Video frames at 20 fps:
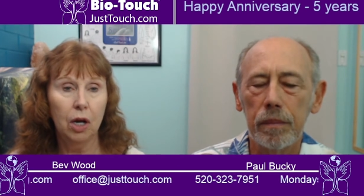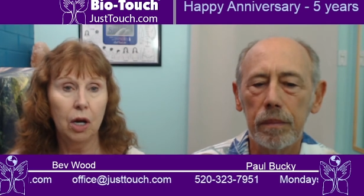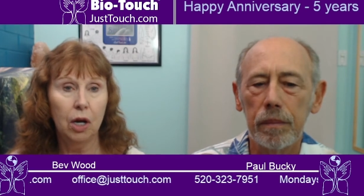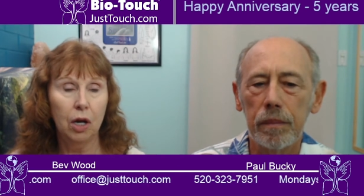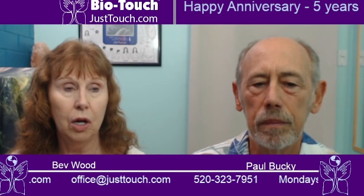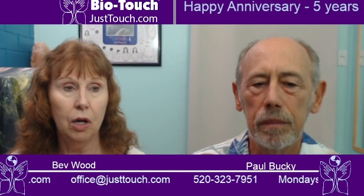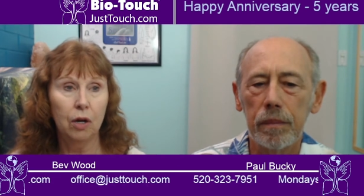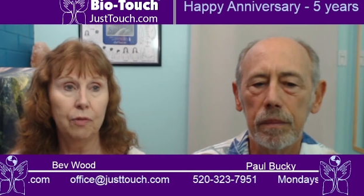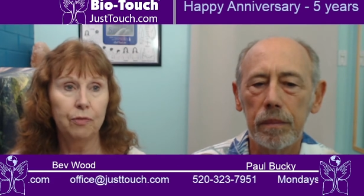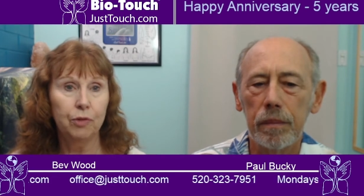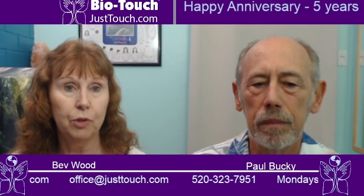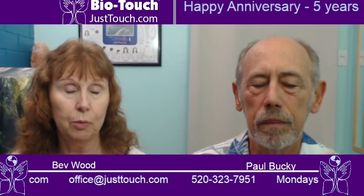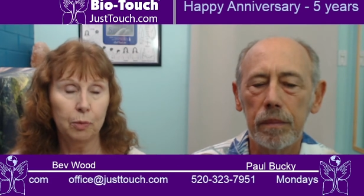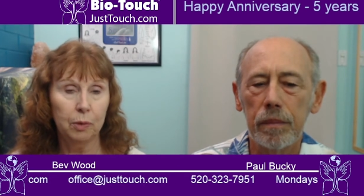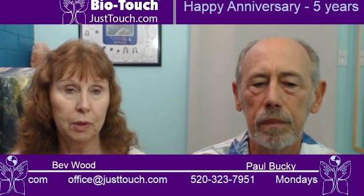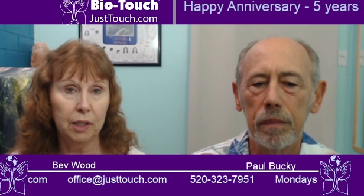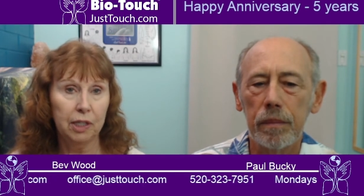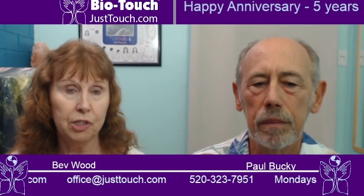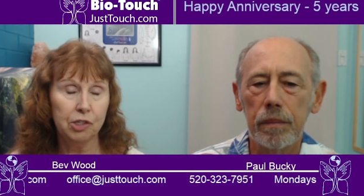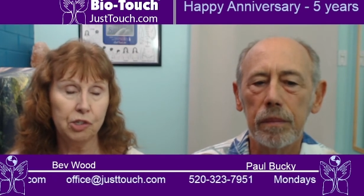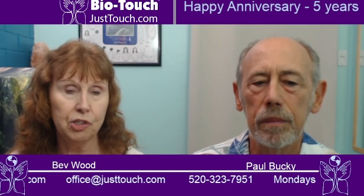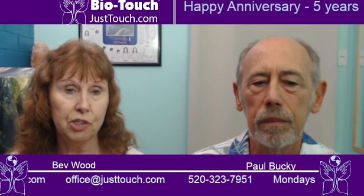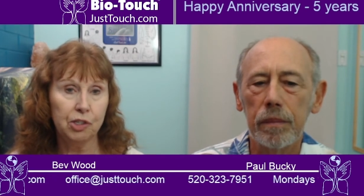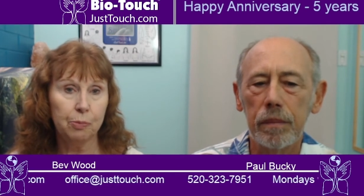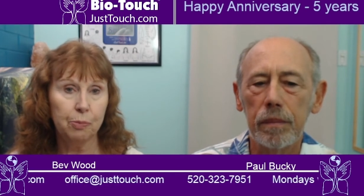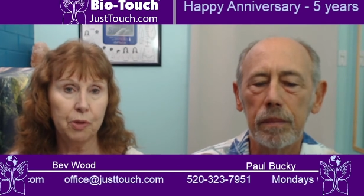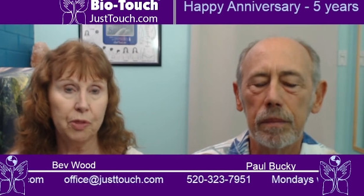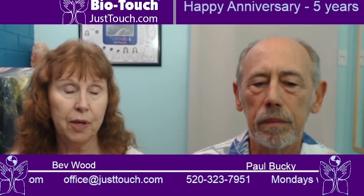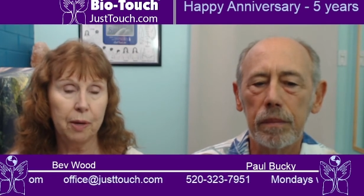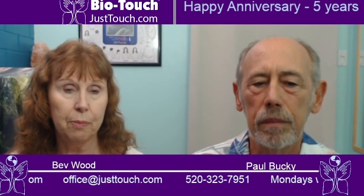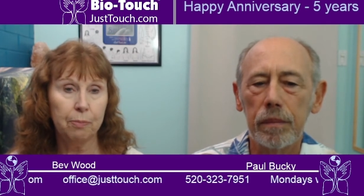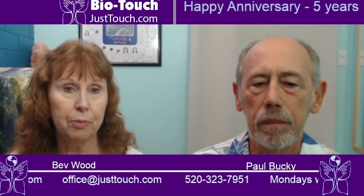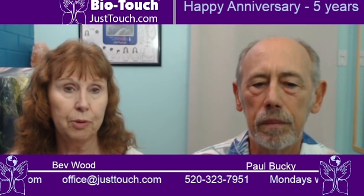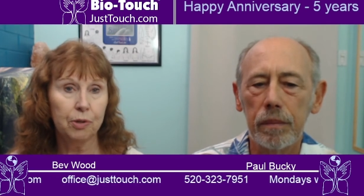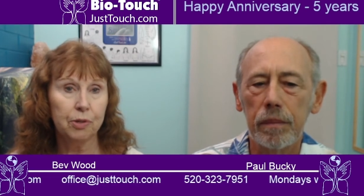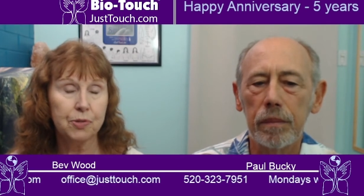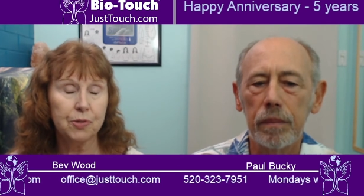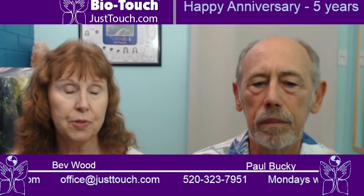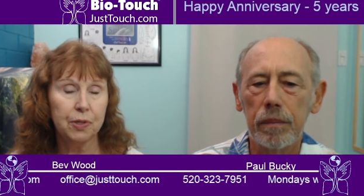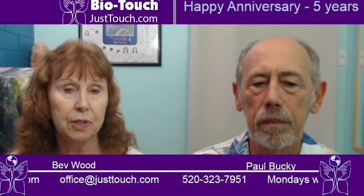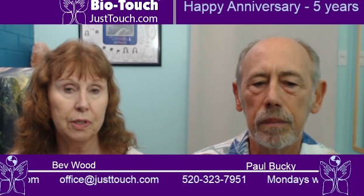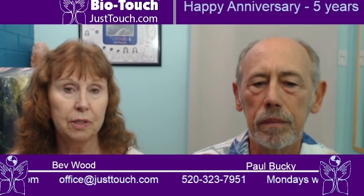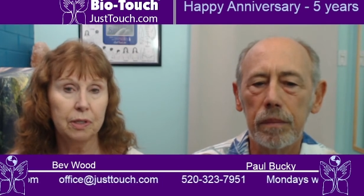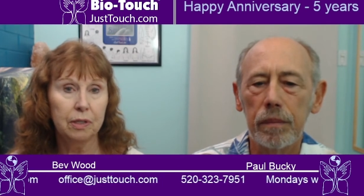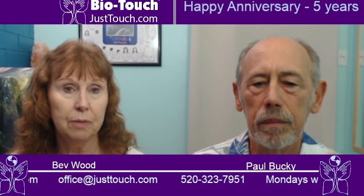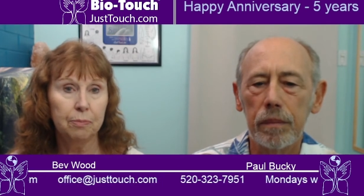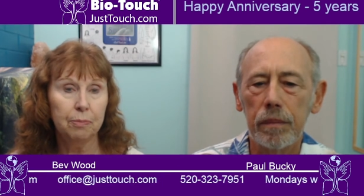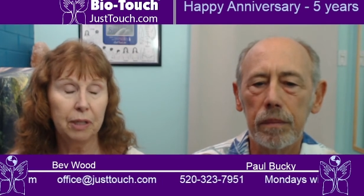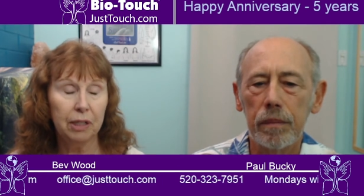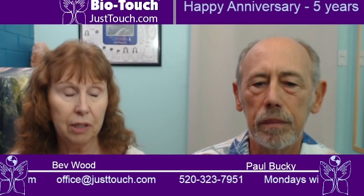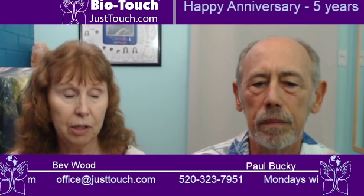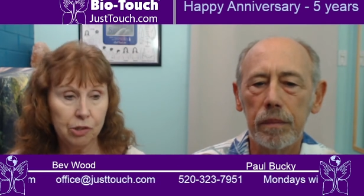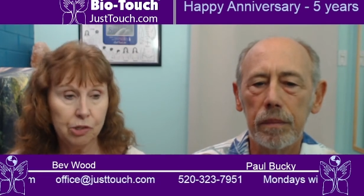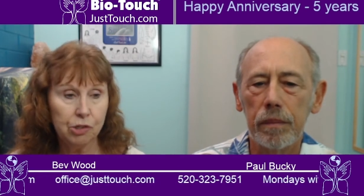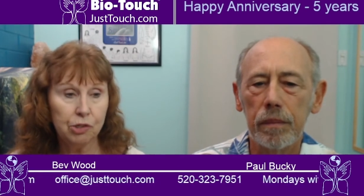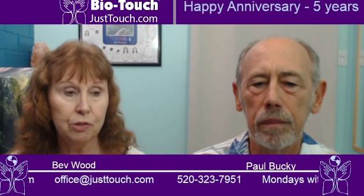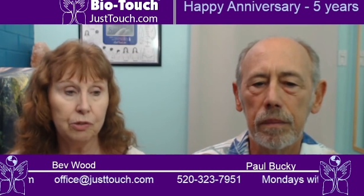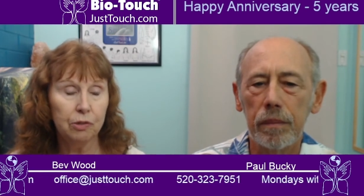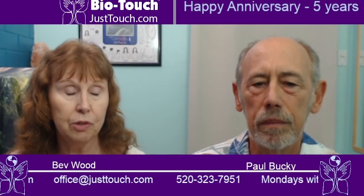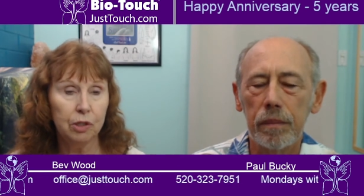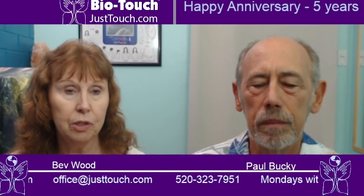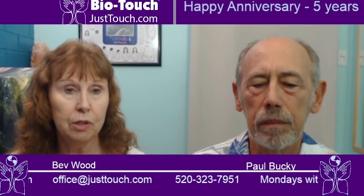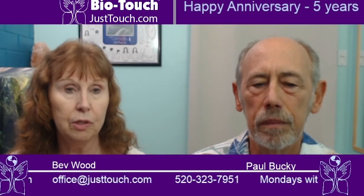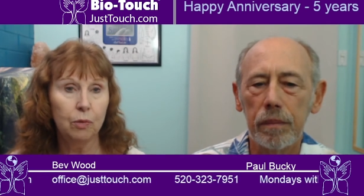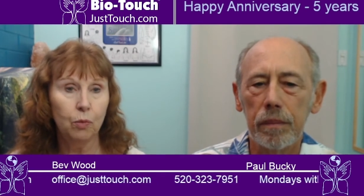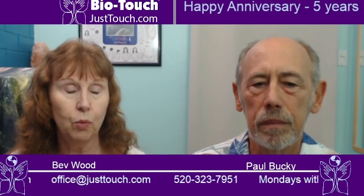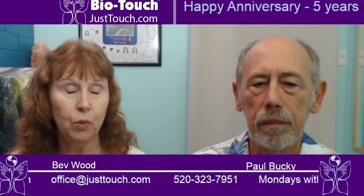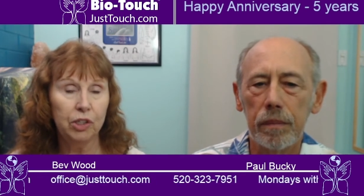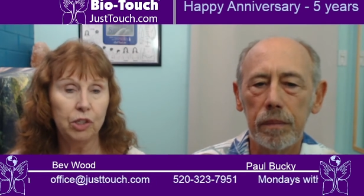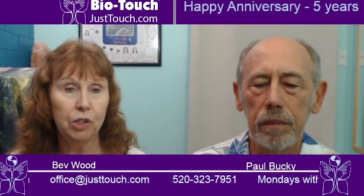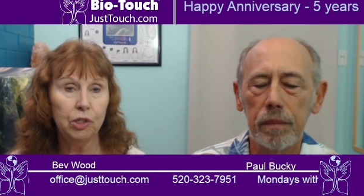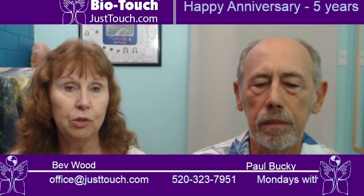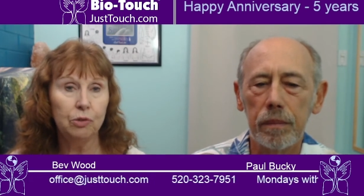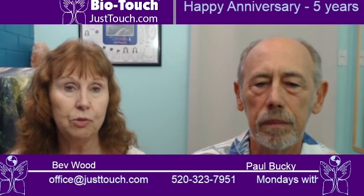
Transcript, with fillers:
Speaker 1: of your relationship with that person, because you when you